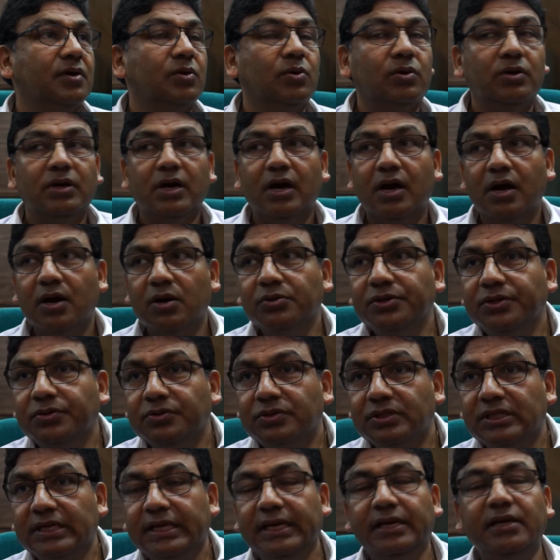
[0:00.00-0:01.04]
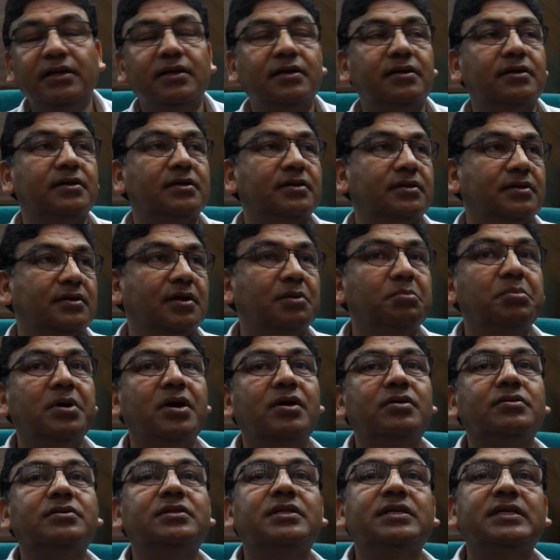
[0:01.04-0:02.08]
how you think
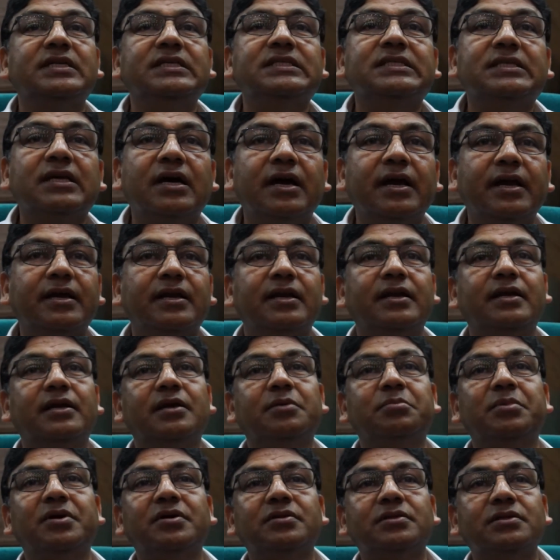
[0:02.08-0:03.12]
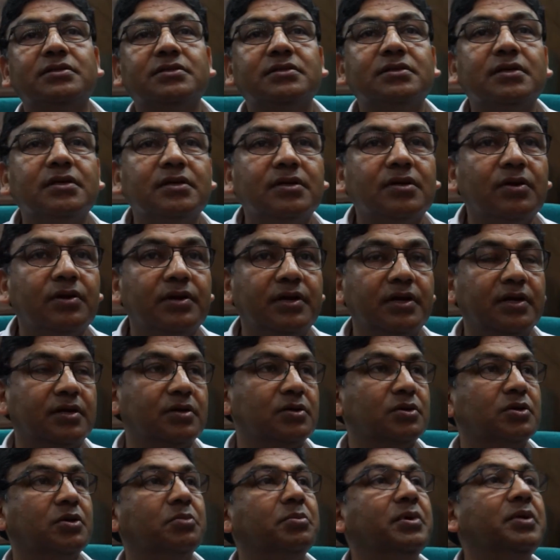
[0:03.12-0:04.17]
about the recycling, about the circular
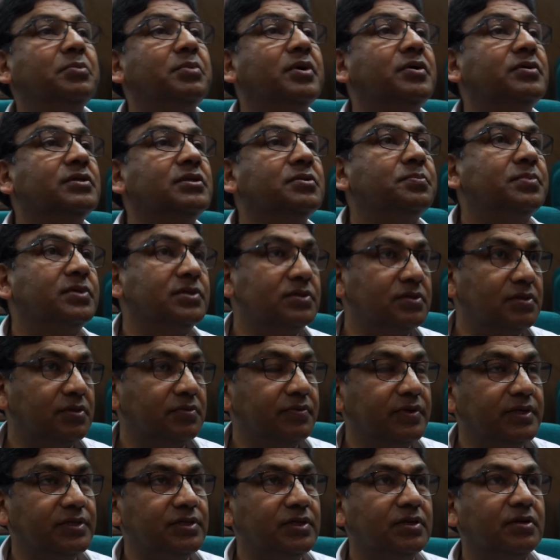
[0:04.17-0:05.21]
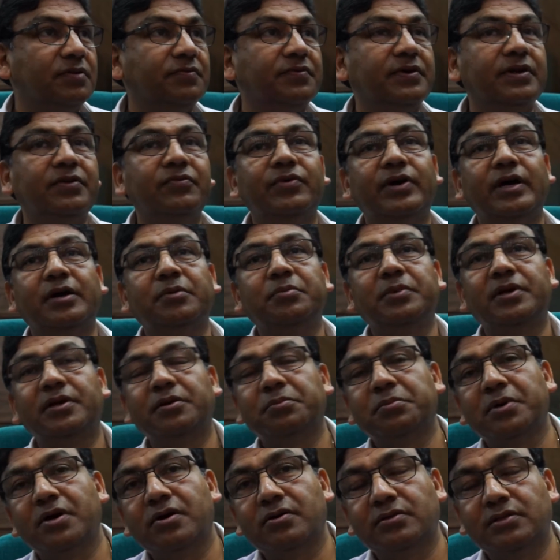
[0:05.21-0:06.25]
economy, about the preservation of environment,
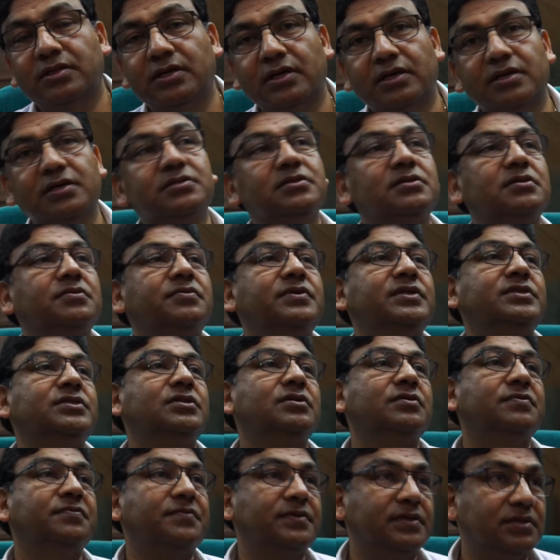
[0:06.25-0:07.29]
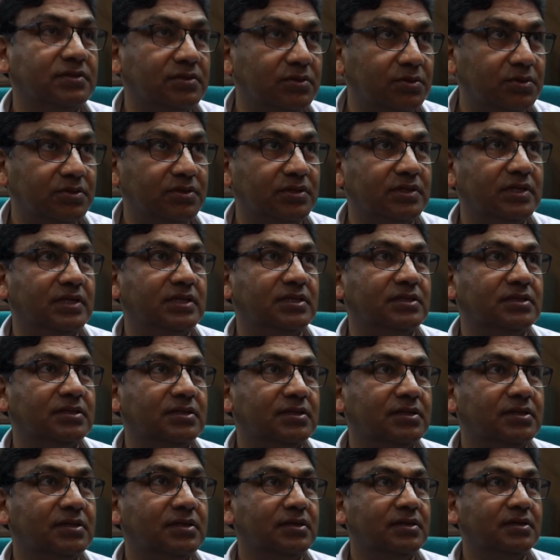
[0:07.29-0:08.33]
about the conservation of resources.
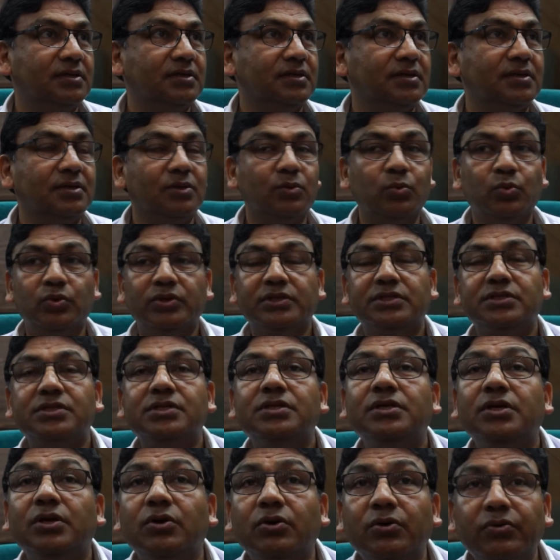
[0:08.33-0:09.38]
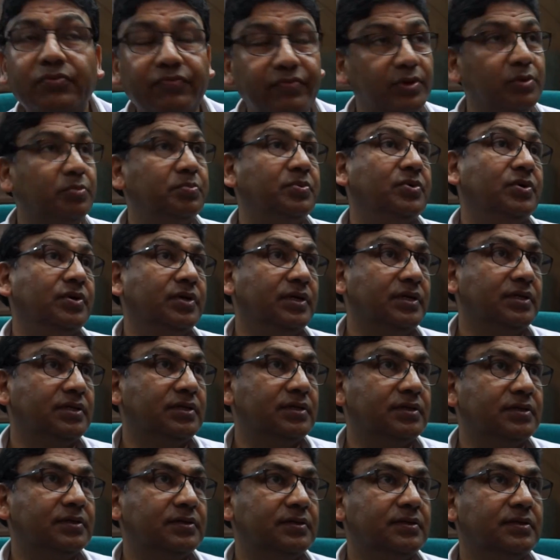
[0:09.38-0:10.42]
What's your
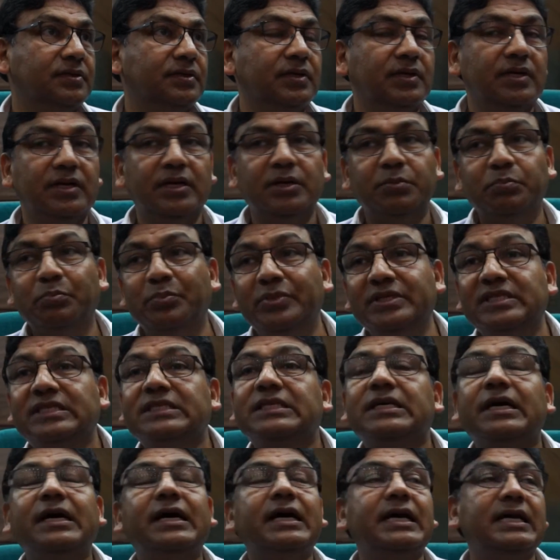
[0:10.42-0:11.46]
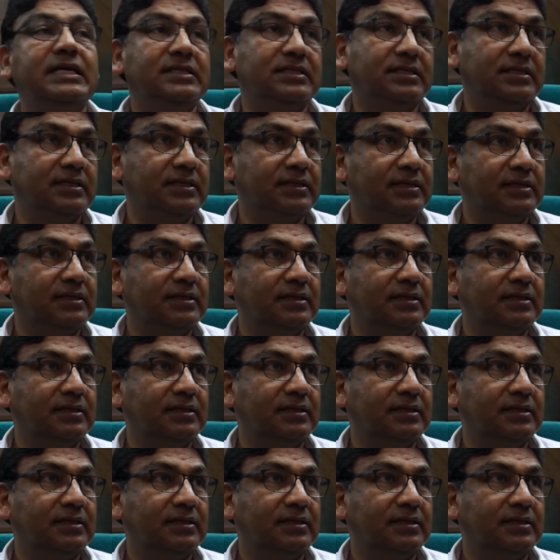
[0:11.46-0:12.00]
viewpoint? Besides,